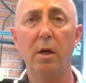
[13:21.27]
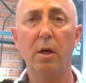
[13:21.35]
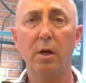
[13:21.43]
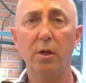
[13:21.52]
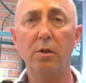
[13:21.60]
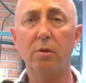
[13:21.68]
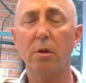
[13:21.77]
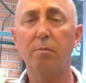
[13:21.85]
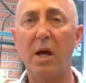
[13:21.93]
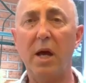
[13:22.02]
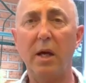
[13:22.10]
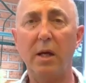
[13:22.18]
You could
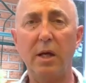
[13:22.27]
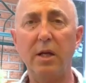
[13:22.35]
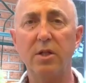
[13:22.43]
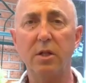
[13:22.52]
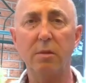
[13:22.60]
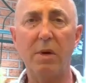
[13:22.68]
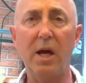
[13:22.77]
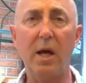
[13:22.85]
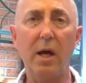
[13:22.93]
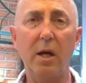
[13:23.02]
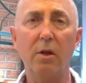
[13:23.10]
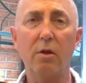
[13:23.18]
easily
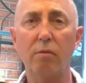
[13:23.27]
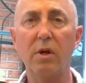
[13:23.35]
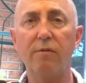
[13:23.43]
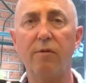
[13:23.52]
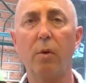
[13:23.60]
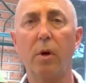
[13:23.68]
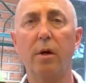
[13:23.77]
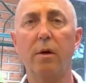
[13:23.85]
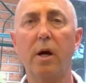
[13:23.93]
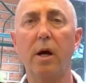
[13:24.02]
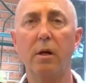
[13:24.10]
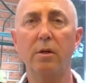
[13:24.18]
pay
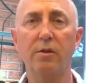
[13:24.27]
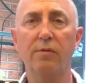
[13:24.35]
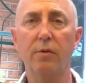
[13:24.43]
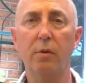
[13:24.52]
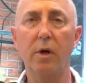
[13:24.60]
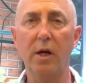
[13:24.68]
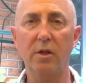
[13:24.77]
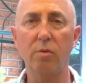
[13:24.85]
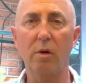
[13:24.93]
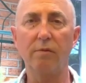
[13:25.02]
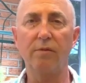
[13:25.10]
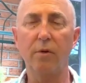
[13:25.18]
$300-400 for a
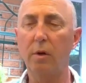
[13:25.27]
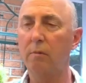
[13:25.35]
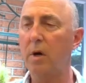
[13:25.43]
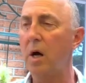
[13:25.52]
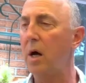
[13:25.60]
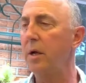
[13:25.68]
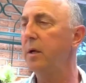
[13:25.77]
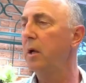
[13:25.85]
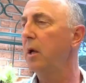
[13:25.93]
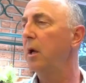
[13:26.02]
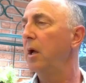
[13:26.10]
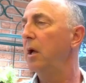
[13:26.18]
12-foot rod,
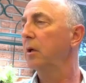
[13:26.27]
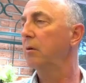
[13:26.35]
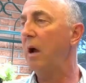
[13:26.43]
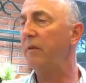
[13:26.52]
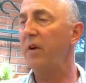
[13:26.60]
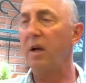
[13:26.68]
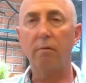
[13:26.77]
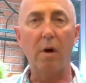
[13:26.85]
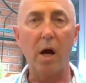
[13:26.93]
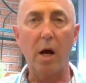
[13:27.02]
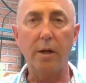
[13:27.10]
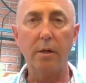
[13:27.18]
graphite
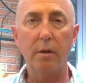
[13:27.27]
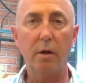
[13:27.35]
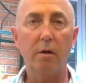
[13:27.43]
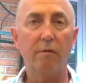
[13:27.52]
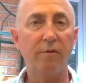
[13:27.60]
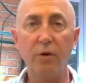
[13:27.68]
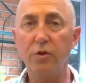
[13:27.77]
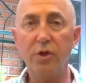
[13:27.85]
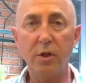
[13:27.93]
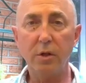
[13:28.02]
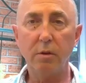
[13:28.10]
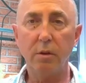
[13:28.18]
rod,
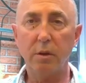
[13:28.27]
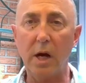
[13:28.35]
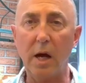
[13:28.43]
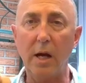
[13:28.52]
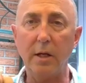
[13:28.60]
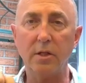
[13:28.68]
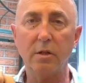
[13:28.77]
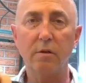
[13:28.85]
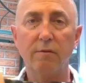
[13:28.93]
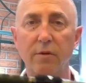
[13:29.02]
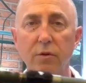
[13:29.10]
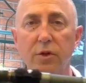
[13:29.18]
Fuji guides,
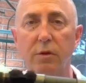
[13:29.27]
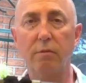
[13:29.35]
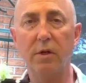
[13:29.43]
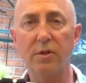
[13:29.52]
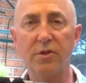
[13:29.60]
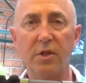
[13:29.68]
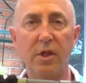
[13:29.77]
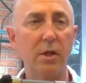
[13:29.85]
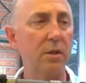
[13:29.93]
Fuji reel seat,